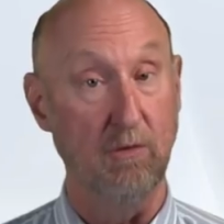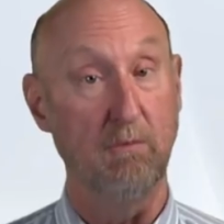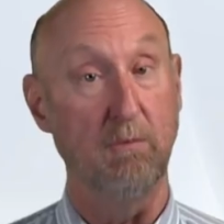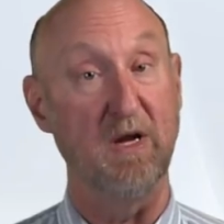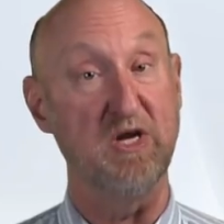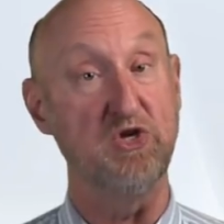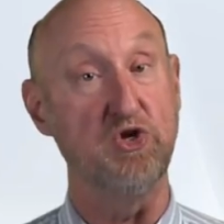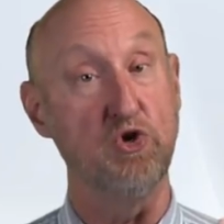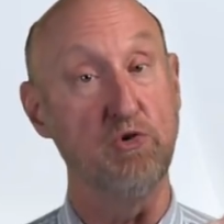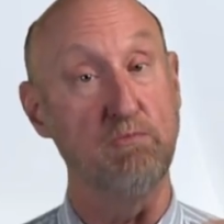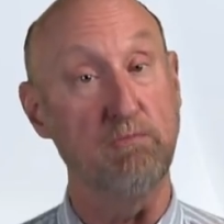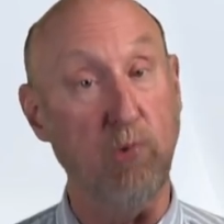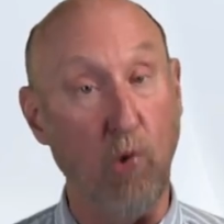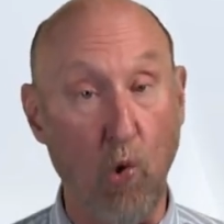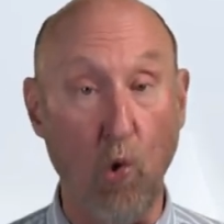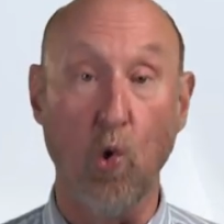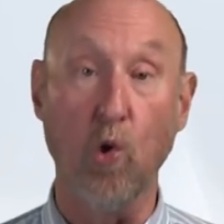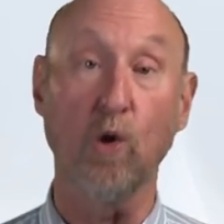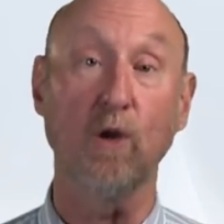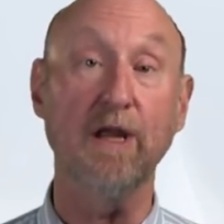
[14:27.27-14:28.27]
but do
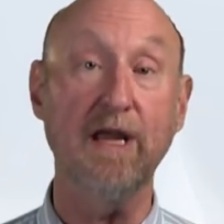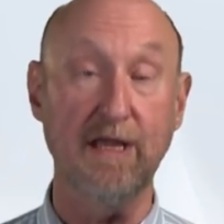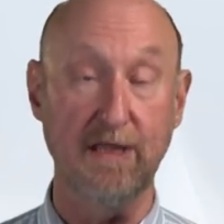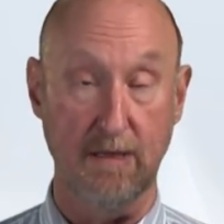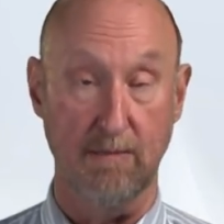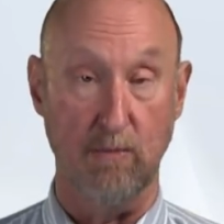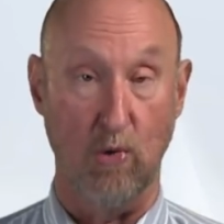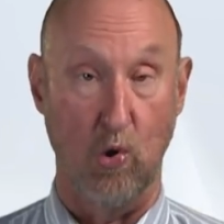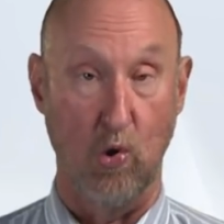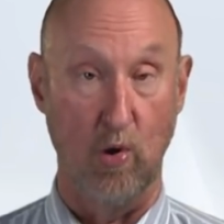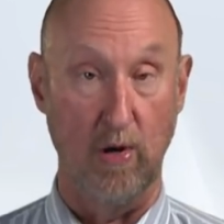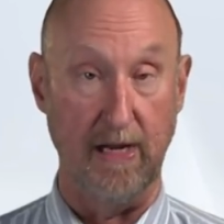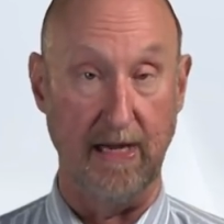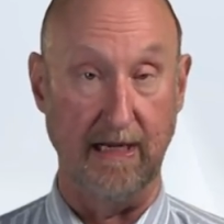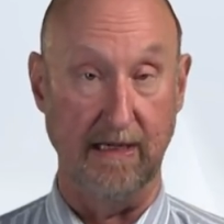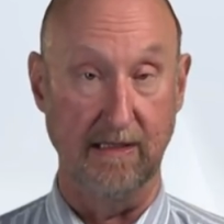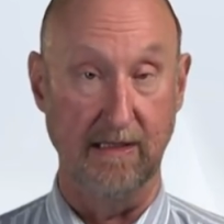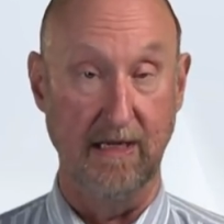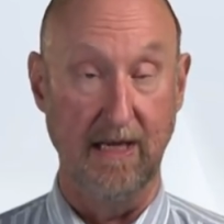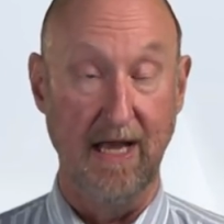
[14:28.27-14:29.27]
poorly in the
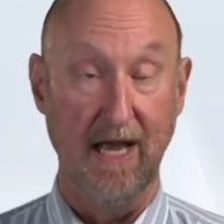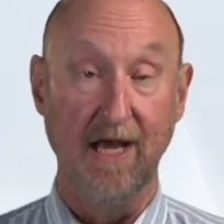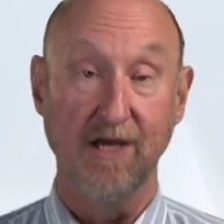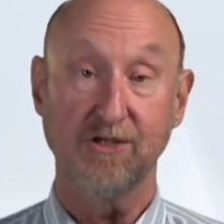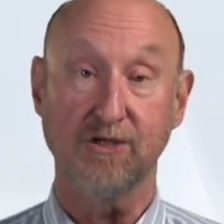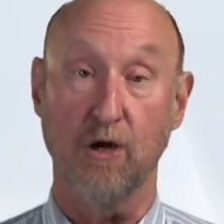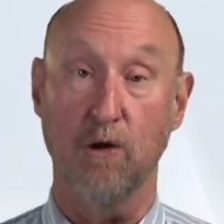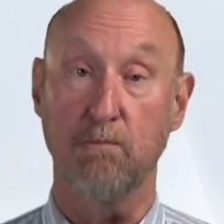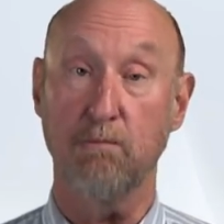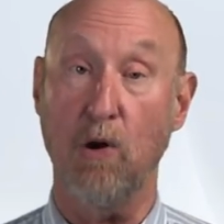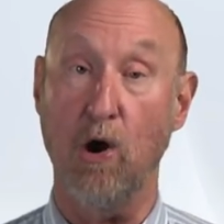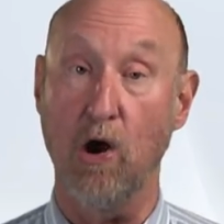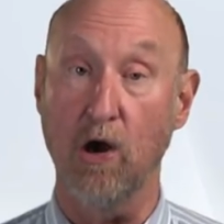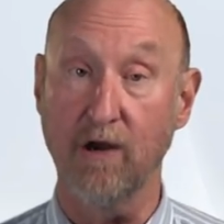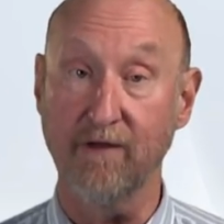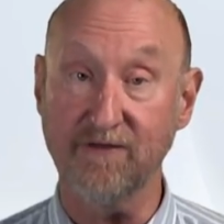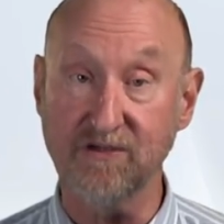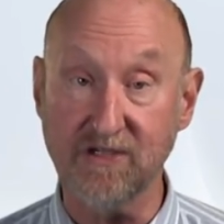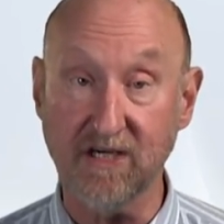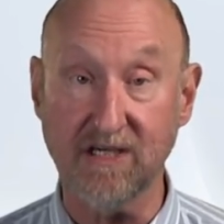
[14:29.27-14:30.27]
morning. So part
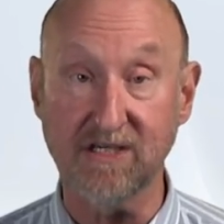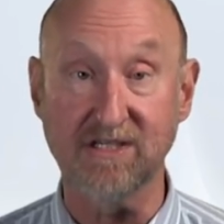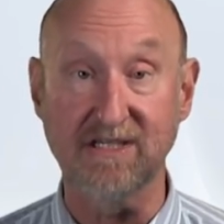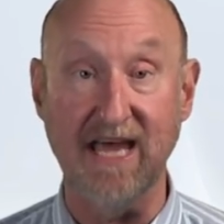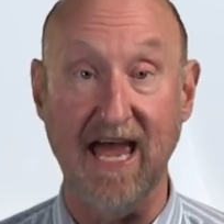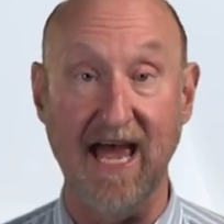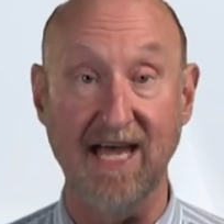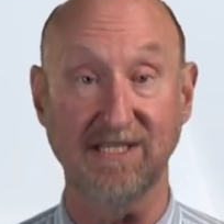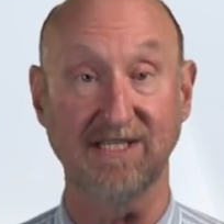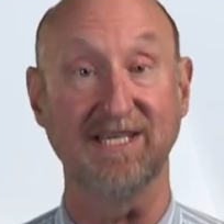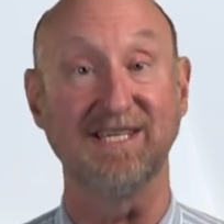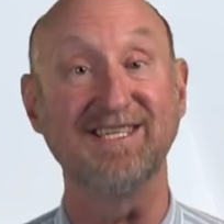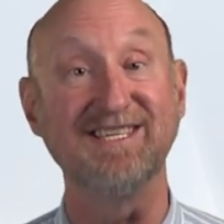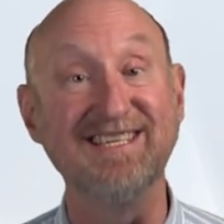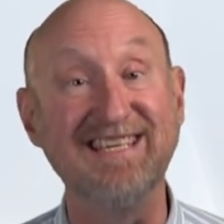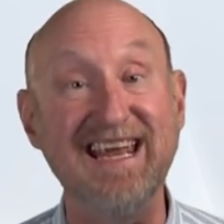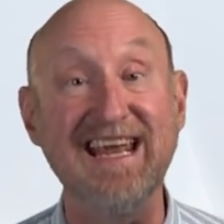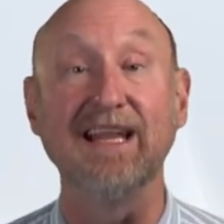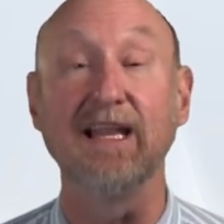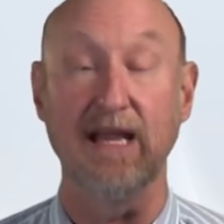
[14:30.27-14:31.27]
of success is
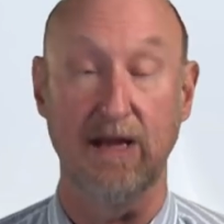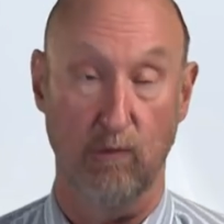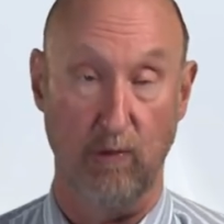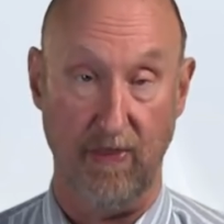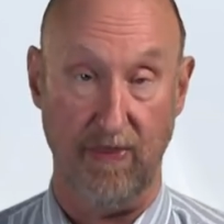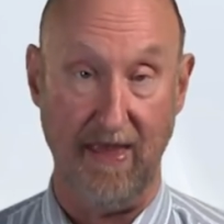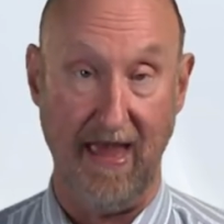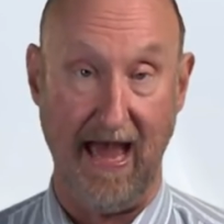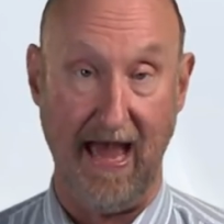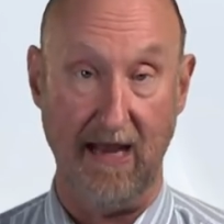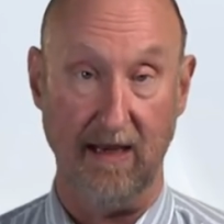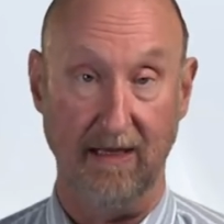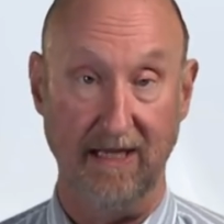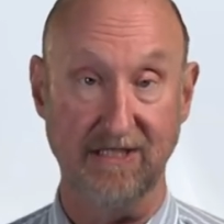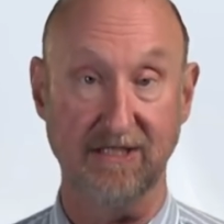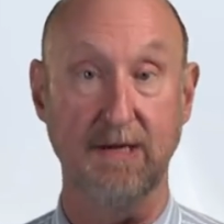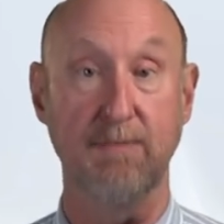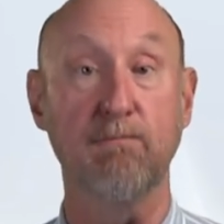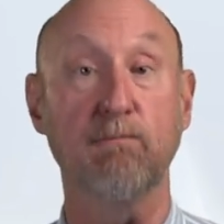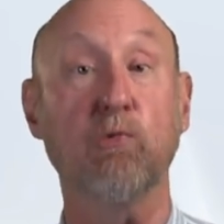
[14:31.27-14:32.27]
dealing with that.
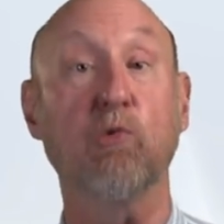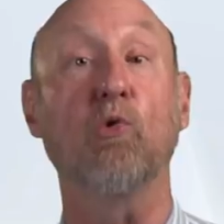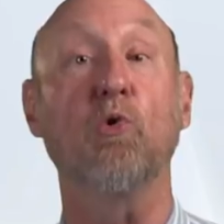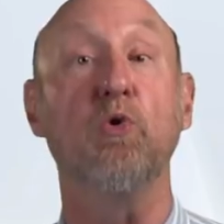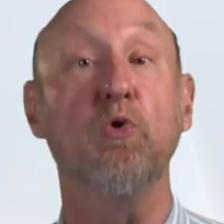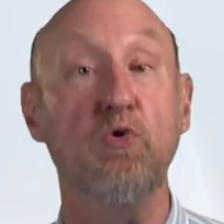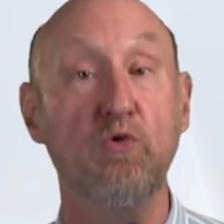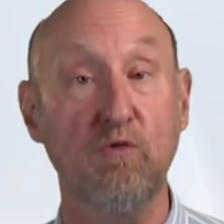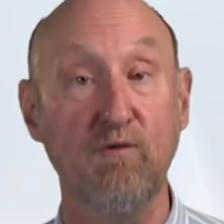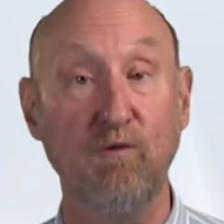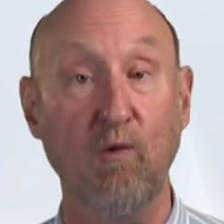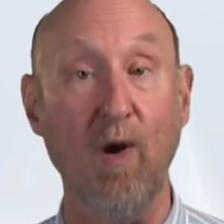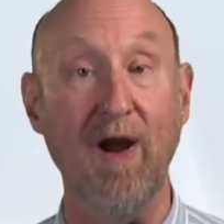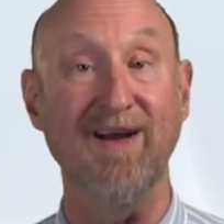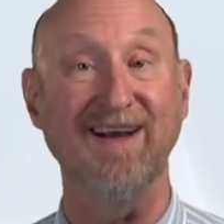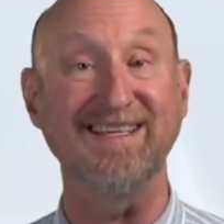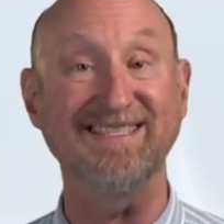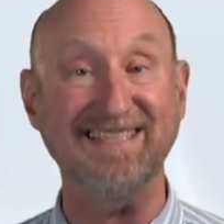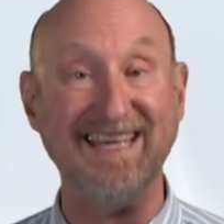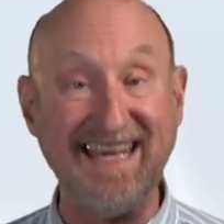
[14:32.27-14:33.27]
Let's improve where
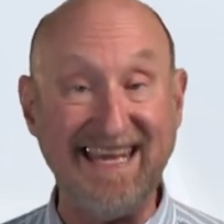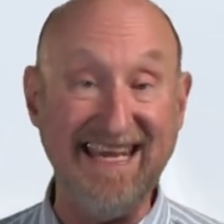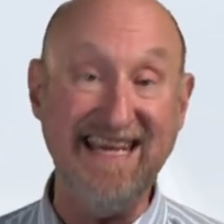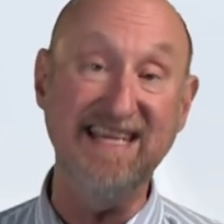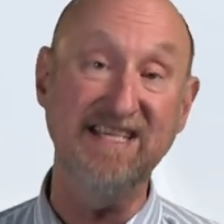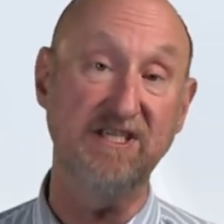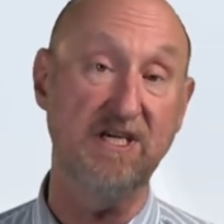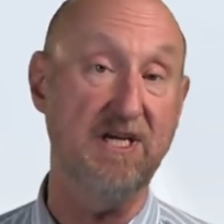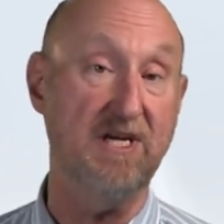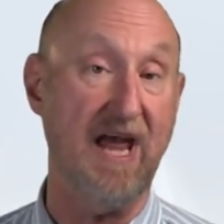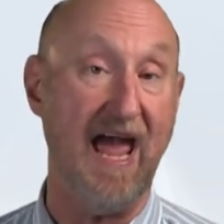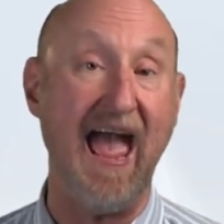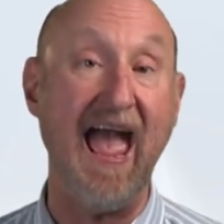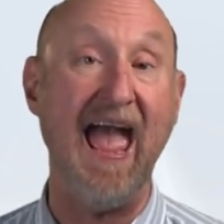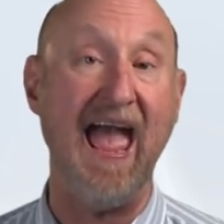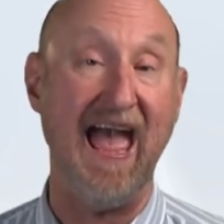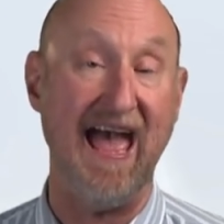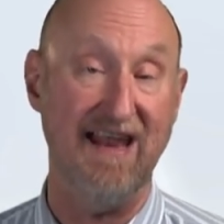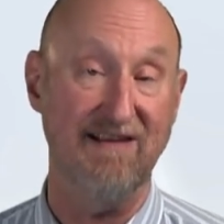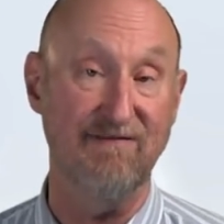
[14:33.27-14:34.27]
it's easy to
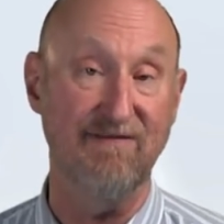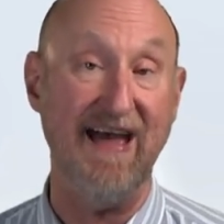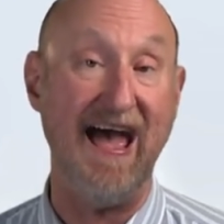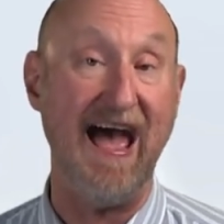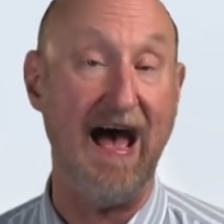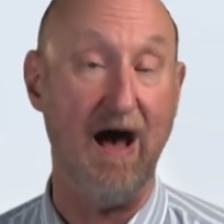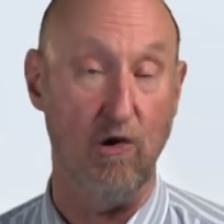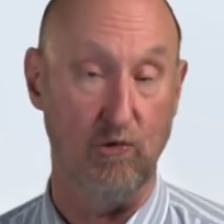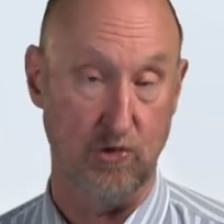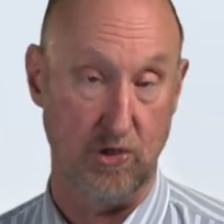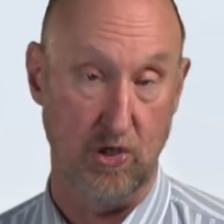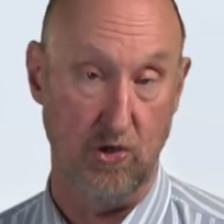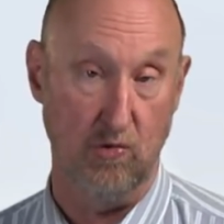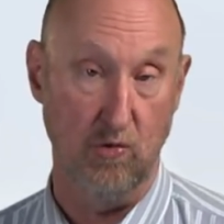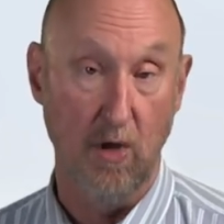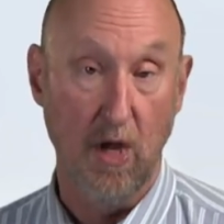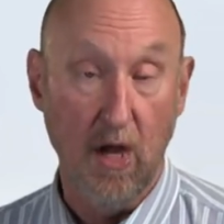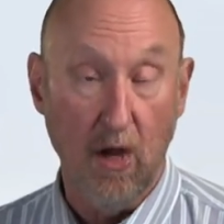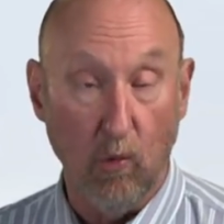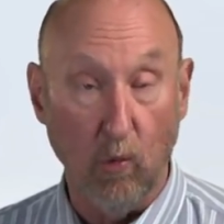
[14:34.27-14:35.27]
add value,
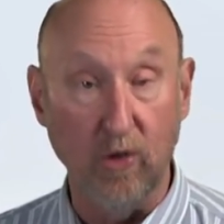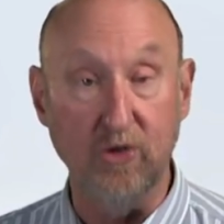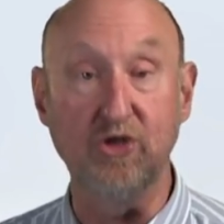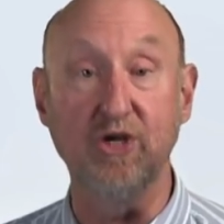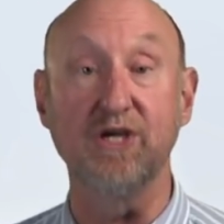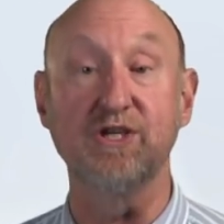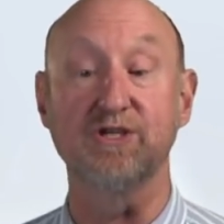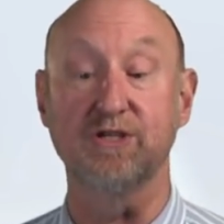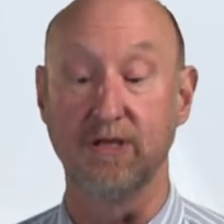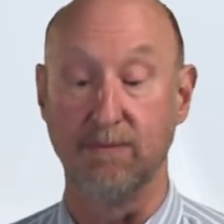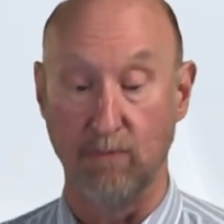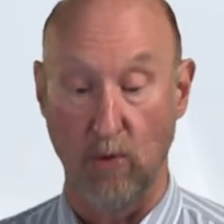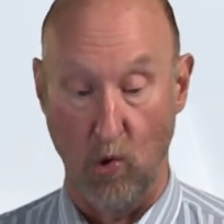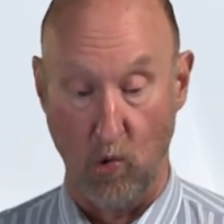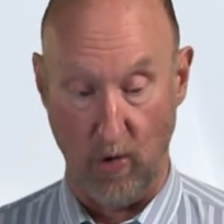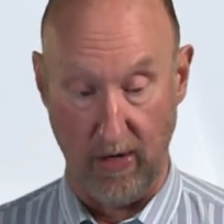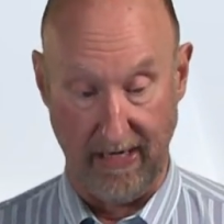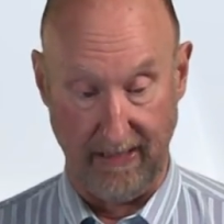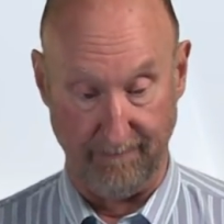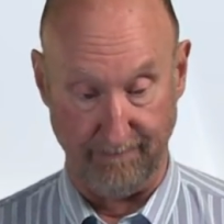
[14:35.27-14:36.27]
which is the
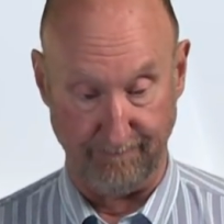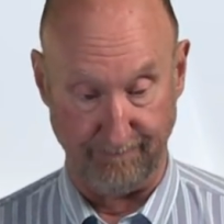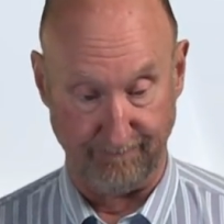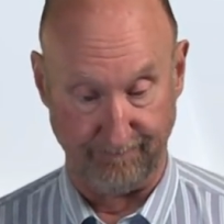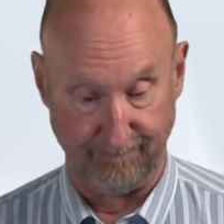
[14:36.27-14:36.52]
morning.